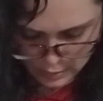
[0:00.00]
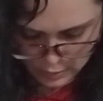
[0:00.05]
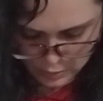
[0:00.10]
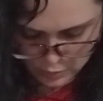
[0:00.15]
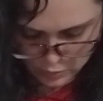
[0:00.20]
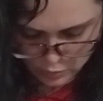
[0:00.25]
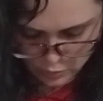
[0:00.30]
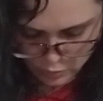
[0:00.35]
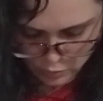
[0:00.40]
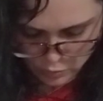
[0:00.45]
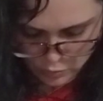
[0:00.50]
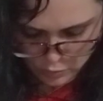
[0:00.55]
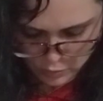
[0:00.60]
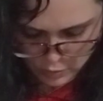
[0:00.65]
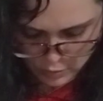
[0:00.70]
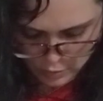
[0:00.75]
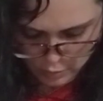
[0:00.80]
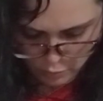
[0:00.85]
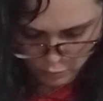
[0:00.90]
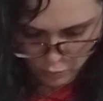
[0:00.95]
so you
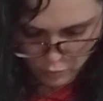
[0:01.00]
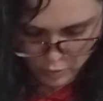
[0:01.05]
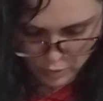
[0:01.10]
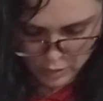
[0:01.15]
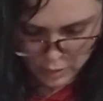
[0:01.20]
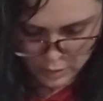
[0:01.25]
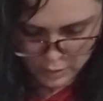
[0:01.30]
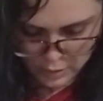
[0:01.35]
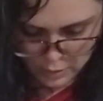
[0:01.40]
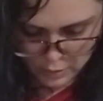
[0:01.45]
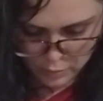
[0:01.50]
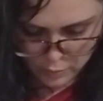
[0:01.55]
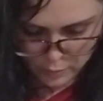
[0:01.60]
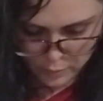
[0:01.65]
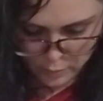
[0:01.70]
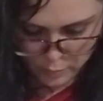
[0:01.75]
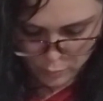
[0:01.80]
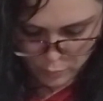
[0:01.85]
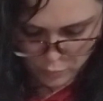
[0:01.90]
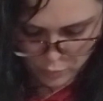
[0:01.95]
can work a little
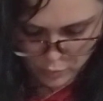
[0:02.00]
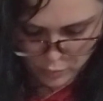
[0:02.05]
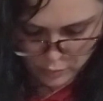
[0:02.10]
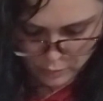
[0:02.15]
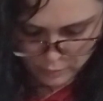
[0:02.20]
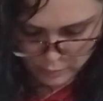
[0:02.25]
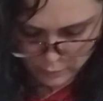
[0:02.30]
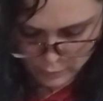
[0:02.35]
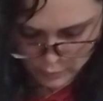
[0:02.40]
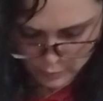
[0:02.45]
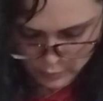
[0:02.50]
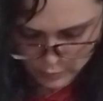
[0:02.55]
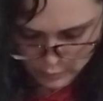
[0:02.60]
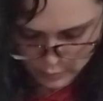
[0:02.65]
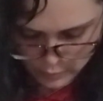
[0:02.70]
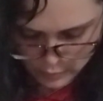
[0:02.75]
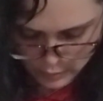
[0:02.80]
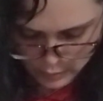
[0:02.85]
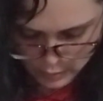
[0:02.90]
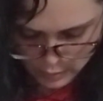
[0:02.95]
bit more.
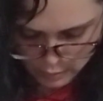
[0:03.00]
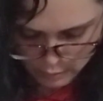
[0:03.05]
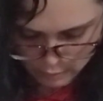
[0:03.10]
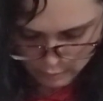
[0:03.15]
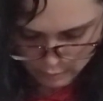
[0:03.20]
Okay.